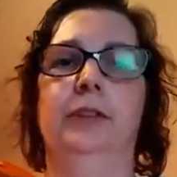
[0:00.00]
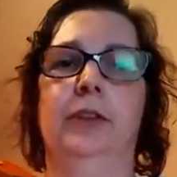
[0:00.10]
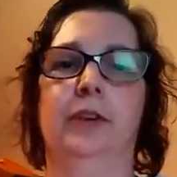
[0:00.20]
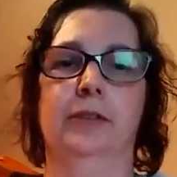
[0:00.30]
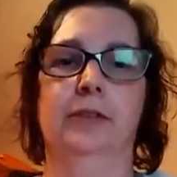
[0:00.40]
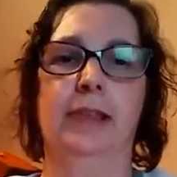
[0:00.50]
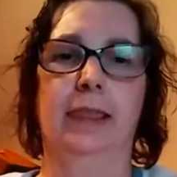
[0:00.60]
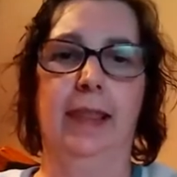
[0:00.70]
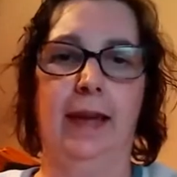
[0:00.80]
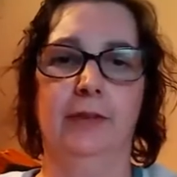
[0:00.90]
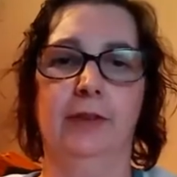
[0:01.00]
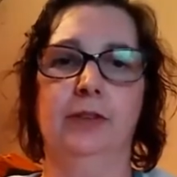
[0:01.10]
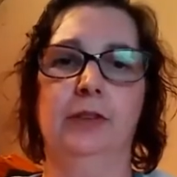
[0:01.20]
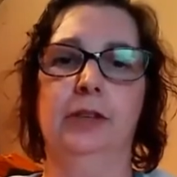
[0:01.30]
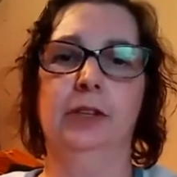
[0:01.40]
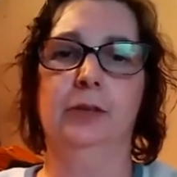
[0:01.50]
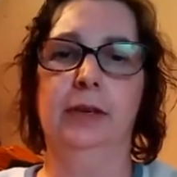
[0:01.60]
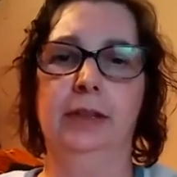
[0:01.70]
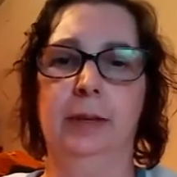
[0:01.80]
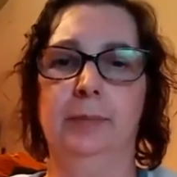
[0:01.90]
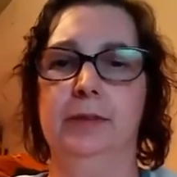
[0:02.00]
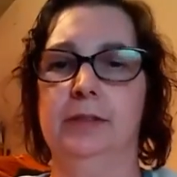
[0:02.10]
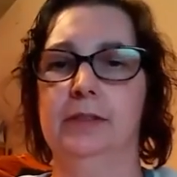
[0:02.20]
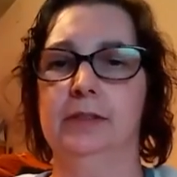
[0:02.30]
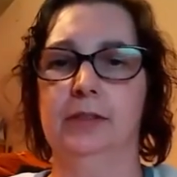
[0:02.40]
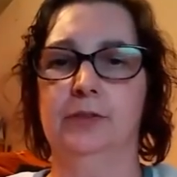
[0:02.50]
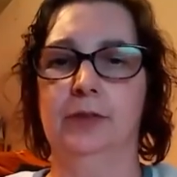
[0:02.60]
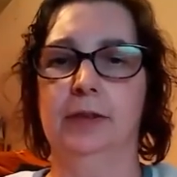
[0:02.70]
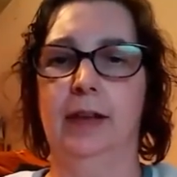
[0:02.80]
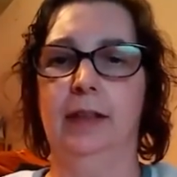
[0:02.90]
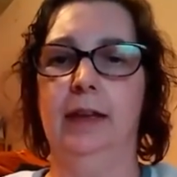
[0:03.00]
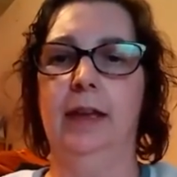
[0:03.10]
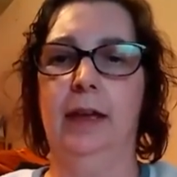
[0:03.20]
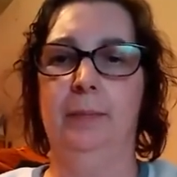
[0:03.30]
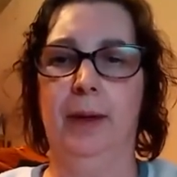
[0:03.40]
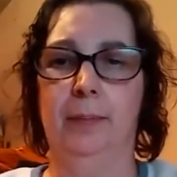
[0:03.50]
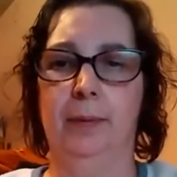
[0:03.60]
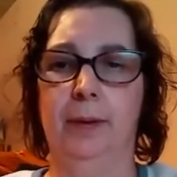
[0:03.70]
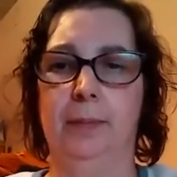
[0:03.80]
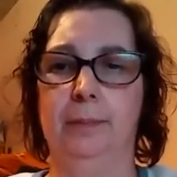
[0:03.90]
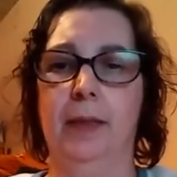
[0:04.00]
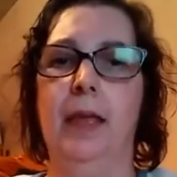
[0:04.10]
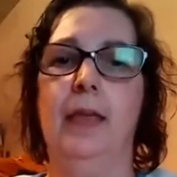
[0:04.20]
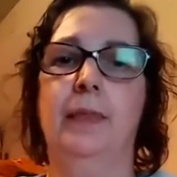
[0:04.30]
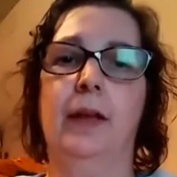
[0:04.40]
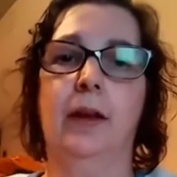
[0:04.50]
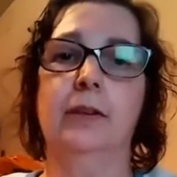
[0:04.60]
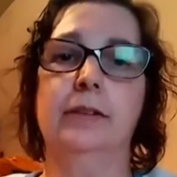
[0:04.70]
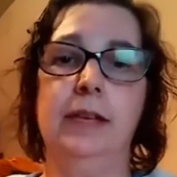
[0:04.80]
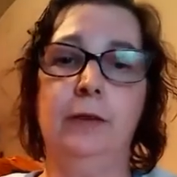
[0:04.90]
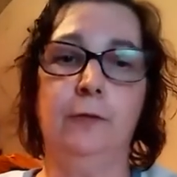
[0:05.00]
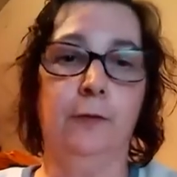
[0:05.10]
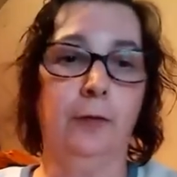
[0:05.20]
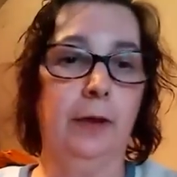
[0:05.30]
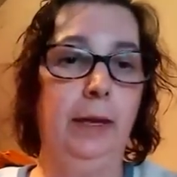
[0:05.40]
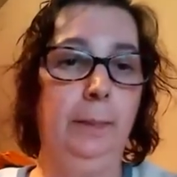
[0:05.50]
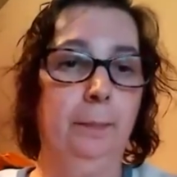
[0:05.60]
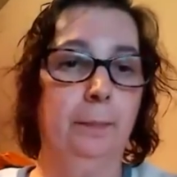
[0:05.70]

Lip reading: There's lavender, eucalyptus, citronella, and peppermint. They are DEET-free,